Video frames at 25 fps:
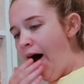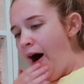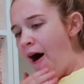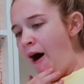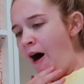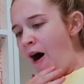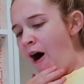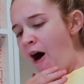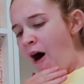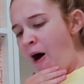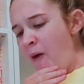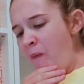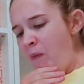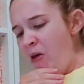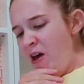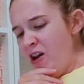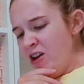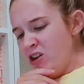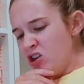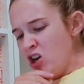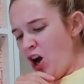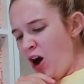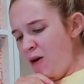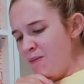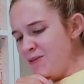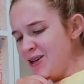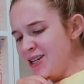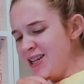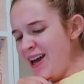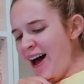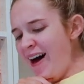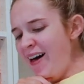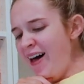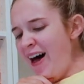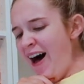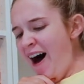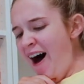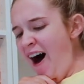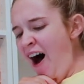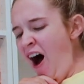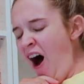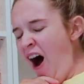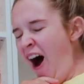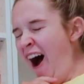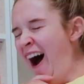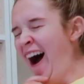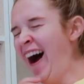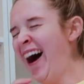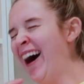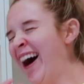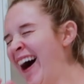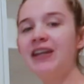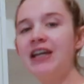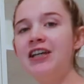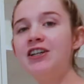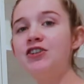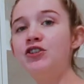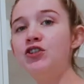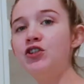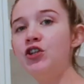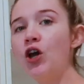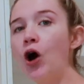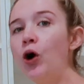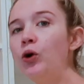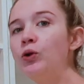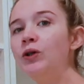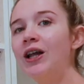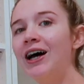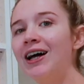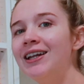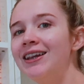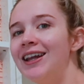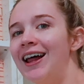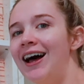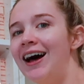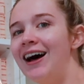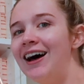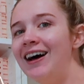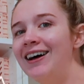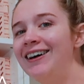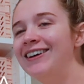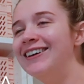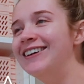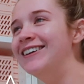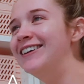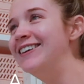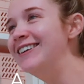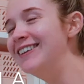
Oh, uh, the shop seller is Yolala.